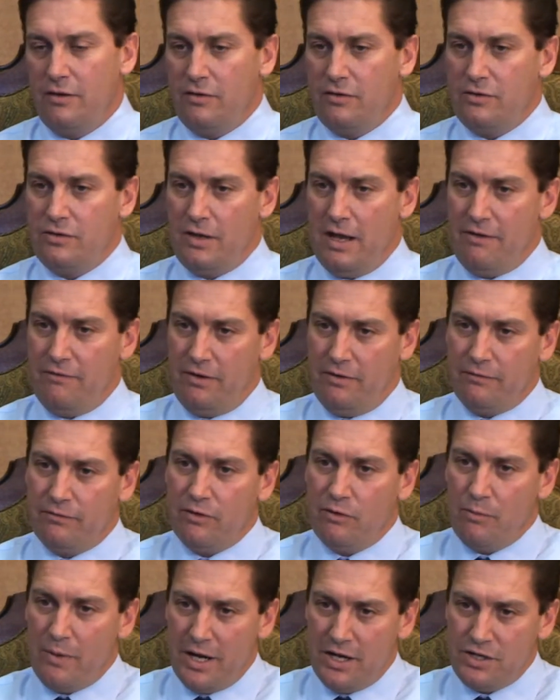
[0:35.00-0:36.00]
to have
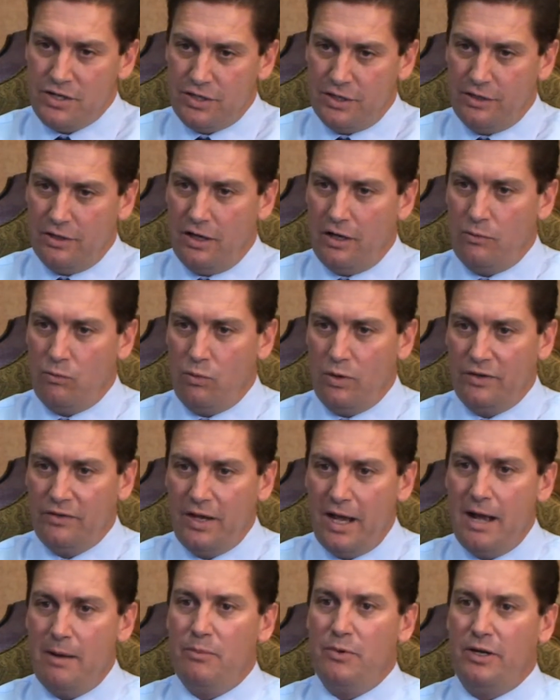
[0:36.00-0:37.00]
information on what's
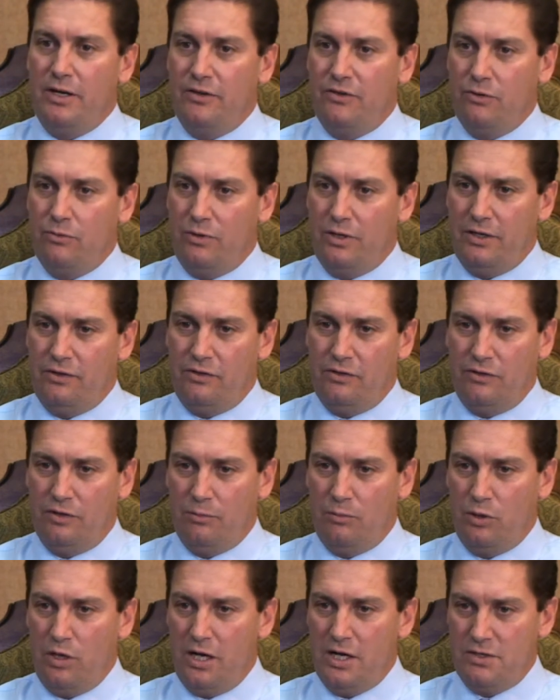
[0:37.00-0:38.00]
happening as it relates to
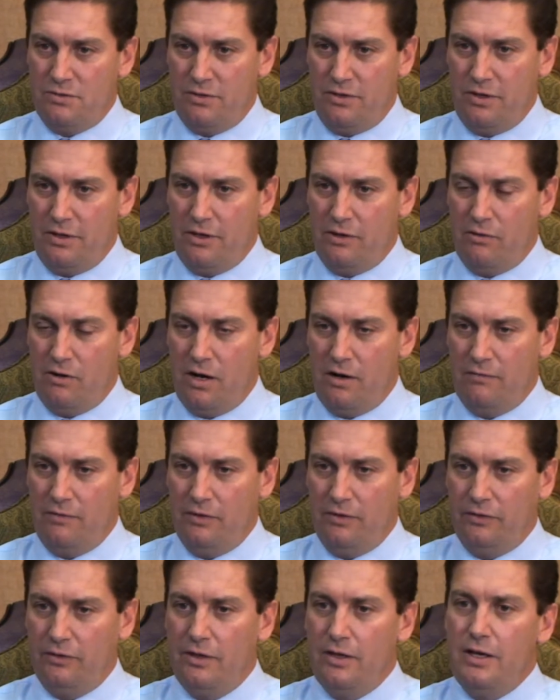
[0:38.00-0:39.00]
supplies within their
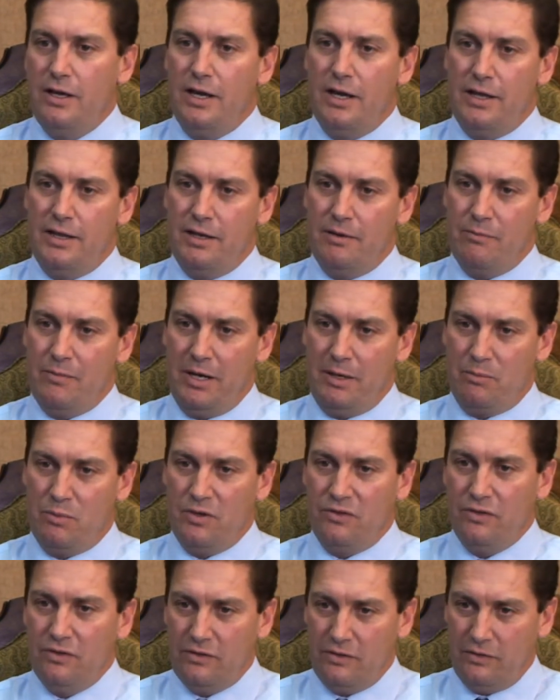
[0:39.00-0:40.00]
office, and then make
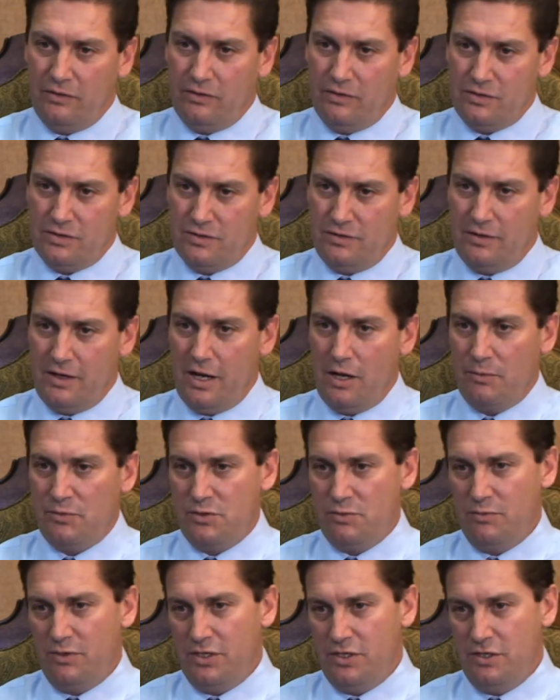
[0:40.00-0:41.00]
business decisions that helps
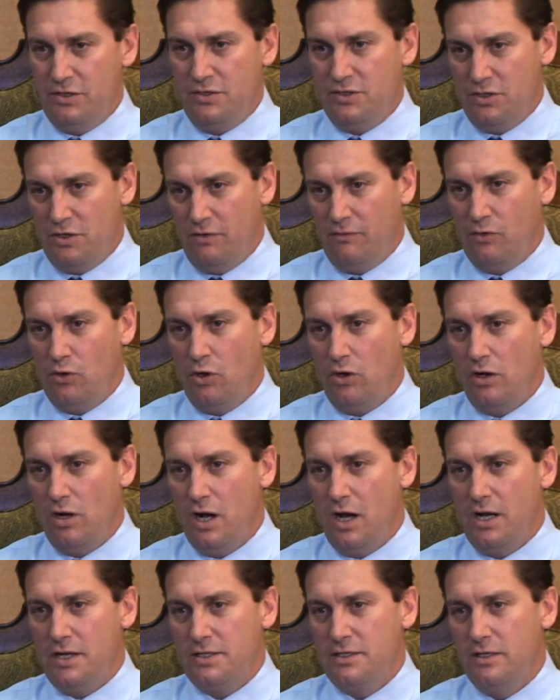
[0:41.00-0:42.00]
them reduce the overall
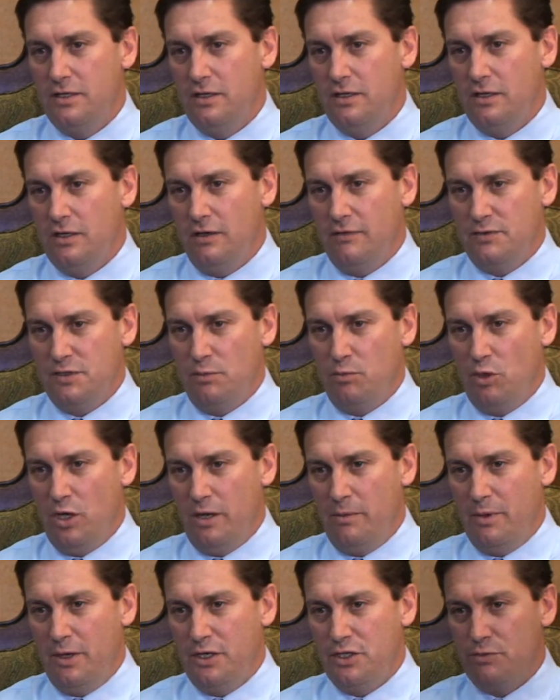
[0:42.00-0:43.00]
cost of
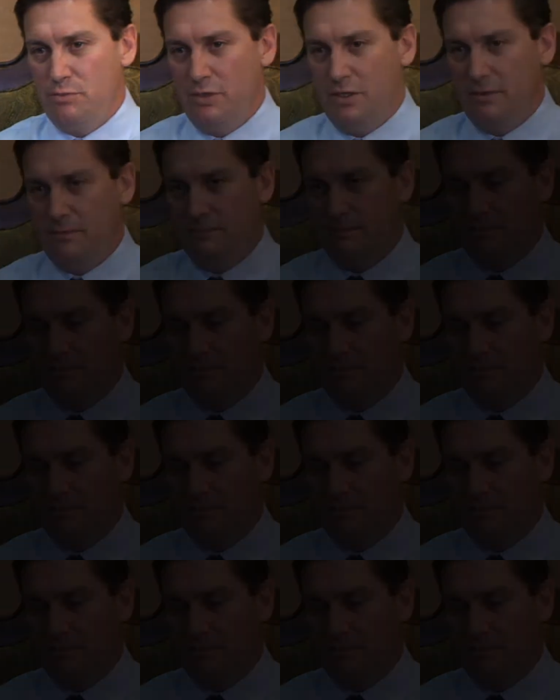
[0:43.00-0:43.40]
supply management.